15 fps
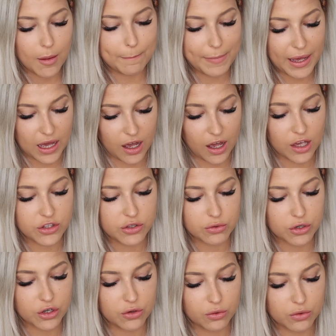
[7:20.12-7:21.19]
But you
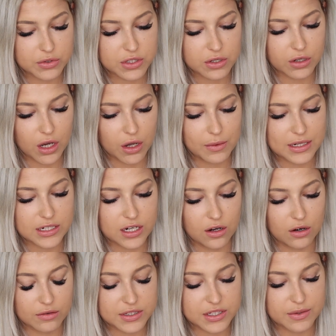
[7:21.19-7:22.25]
can also go into
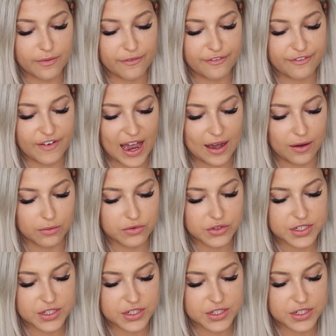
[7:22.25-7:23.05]
lost and found.